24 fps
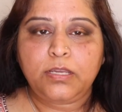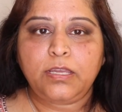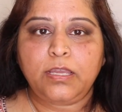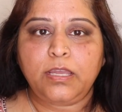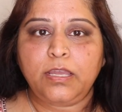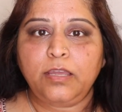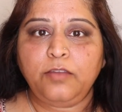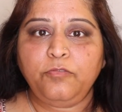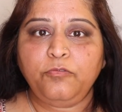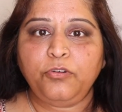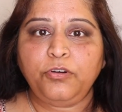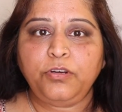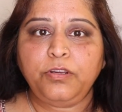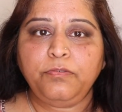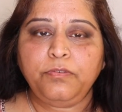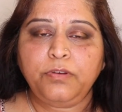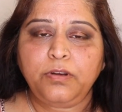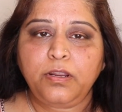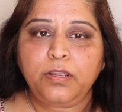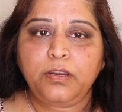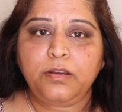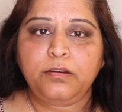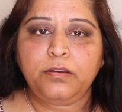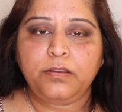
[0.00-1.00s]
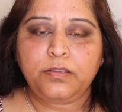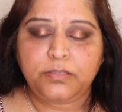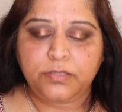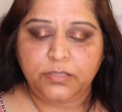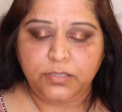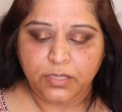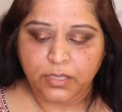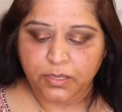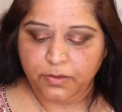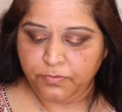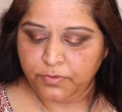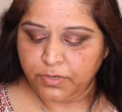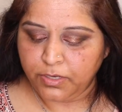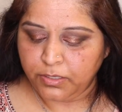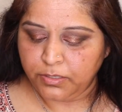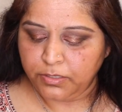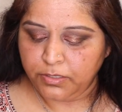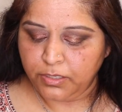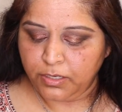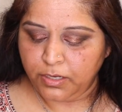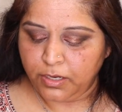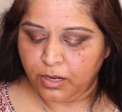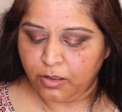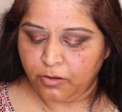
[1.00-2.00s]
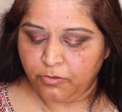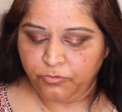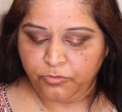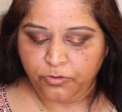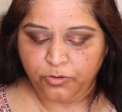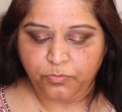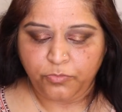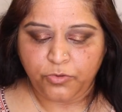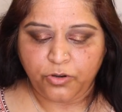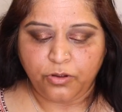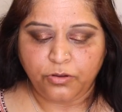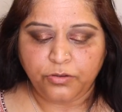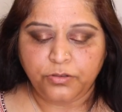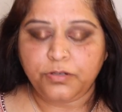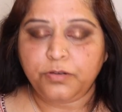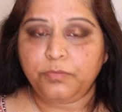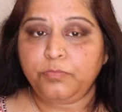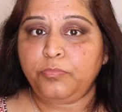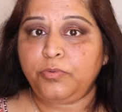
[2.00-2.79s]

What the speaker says: And whatever I received until now from Dr.